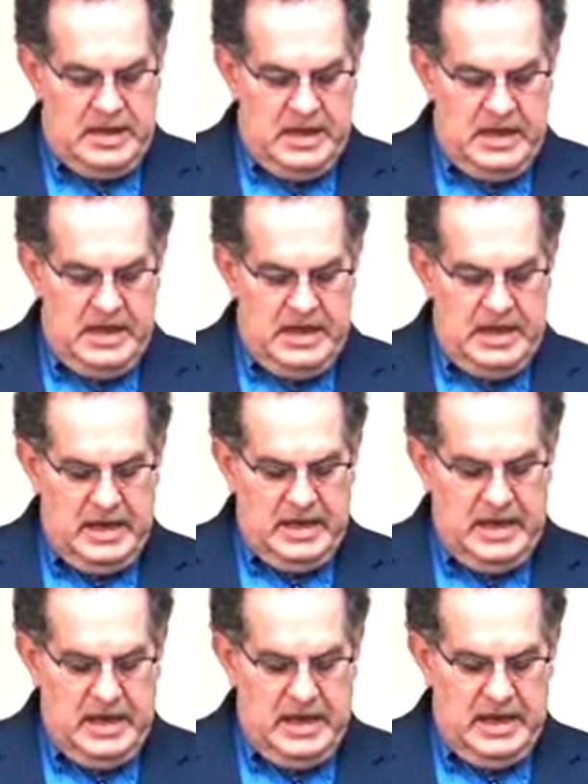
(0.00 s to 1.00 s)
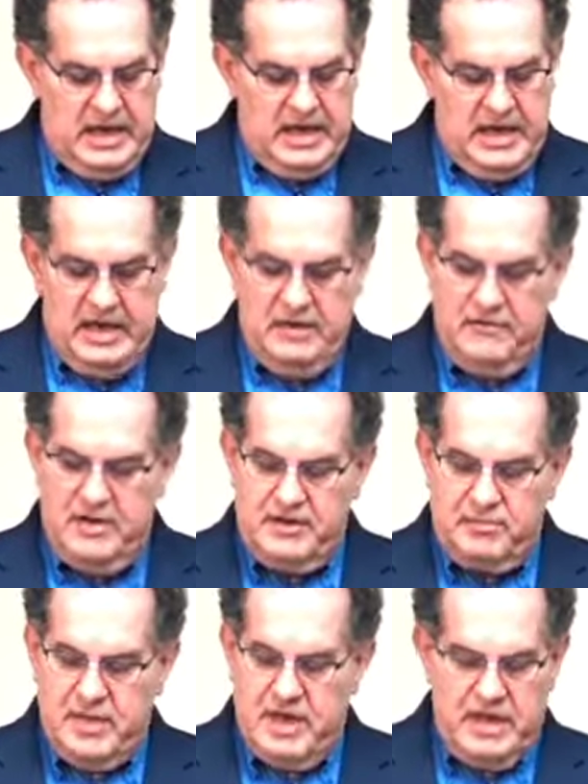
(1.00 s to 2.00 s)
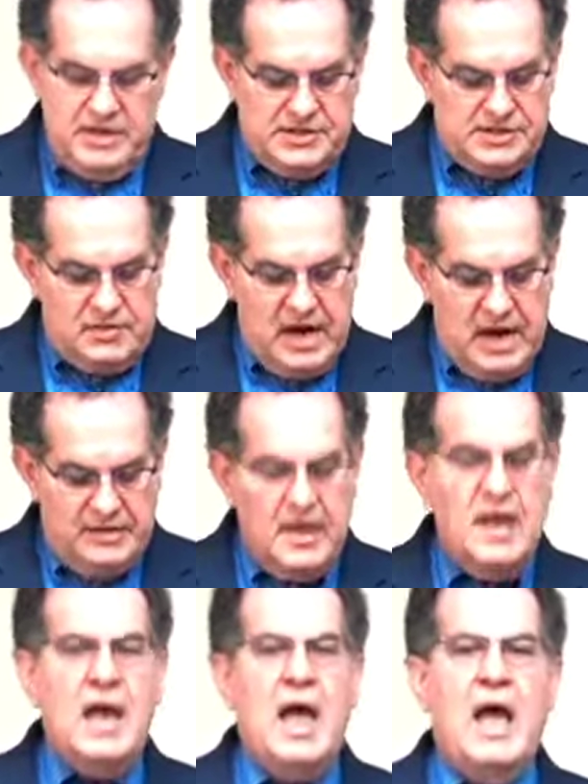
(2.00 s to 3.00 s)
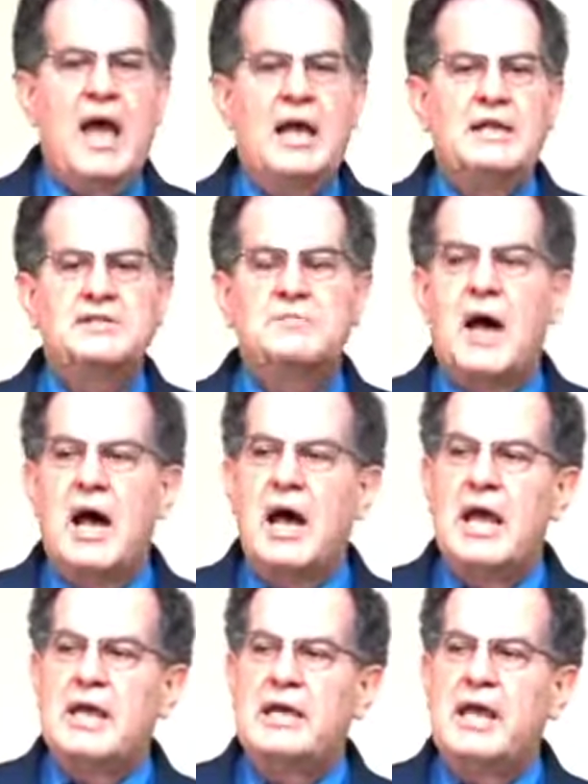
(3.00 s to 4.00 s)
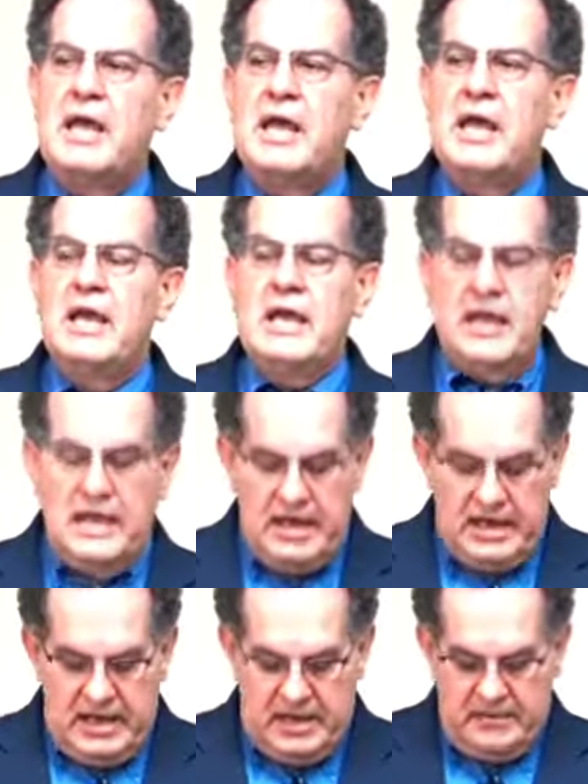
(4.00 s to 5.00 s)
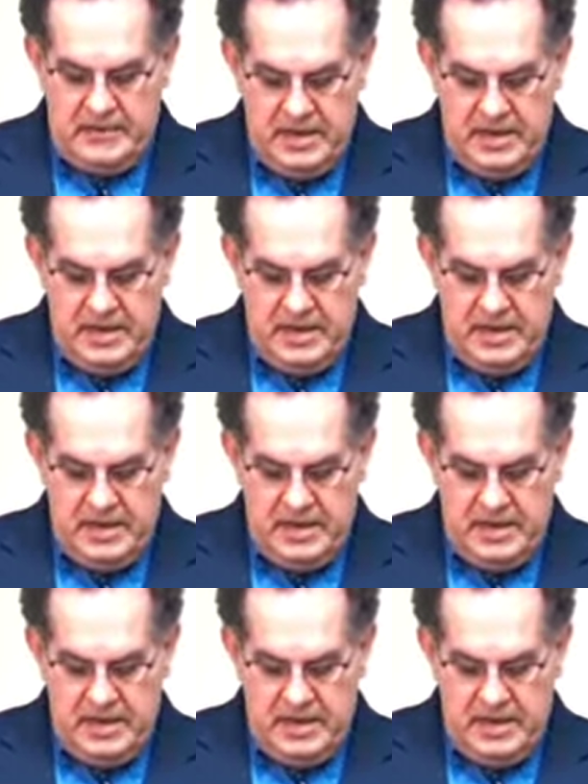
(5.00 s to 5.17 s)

He giveth me strength as my day.